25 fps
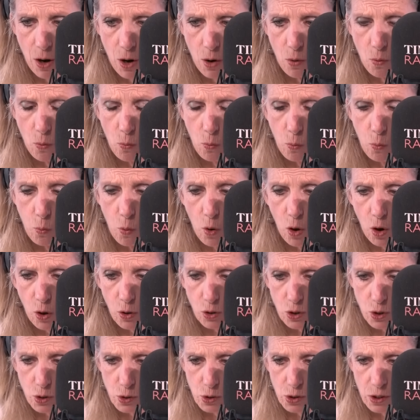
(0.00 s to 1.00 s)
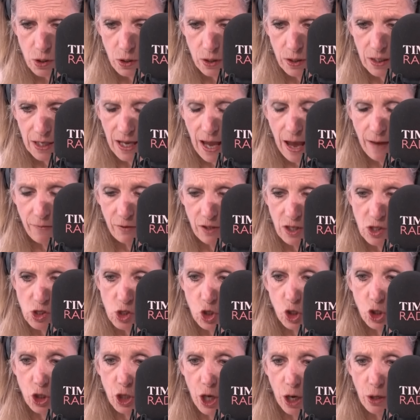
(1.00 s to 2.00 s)
what the evidence
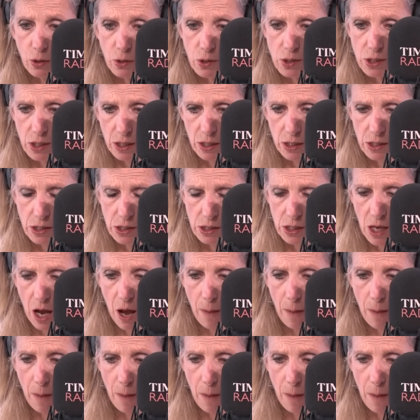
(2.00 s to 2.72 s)
shows us